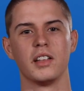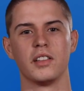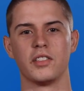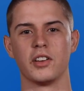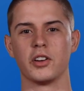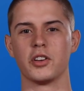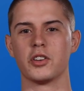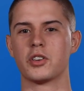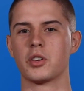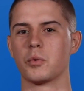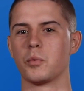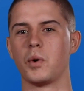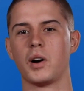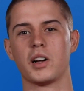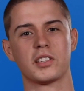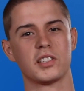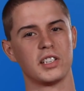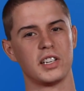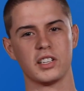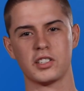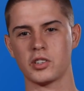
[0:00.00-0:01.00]
There you can
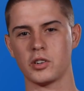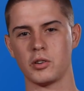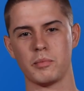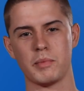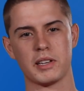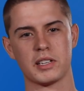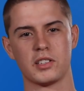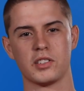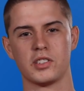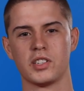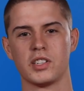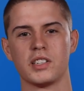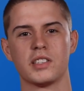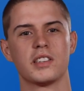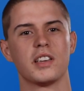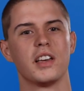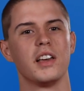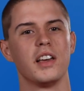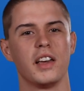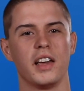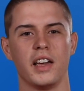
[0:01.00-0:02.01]
watch additional
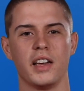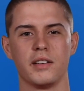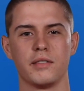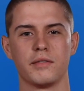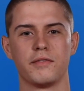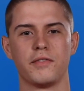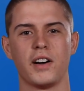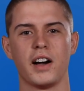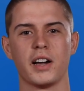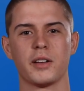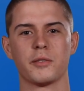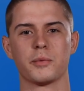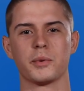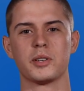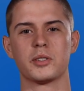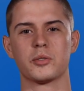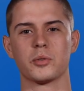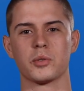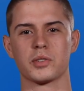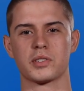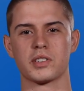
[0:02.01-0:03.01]
messages and find
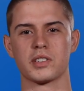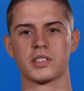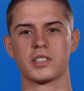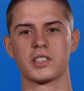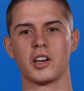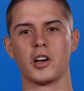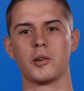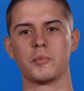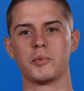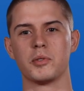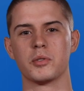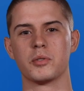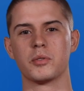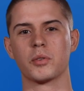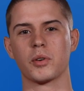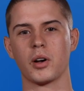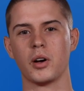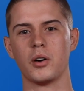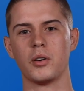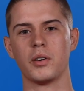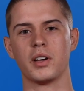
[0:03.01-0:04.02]
resources to help you
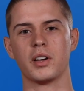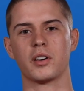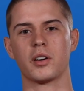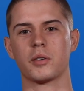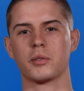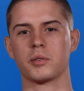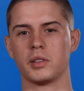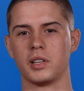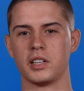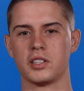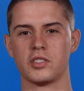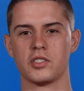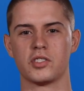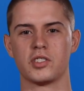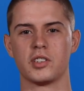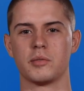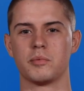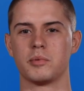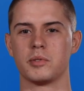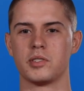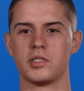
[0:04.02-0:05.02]
grow in our
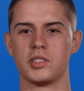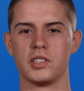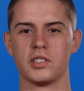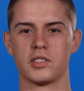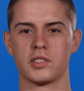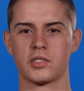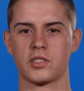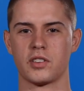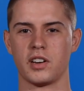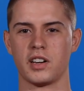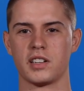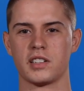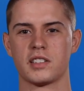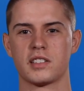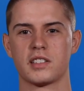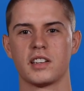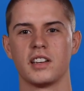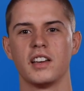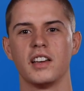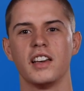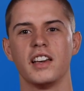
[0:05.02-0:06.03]
relationship with Jesus
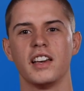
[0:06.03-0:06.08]
Christ.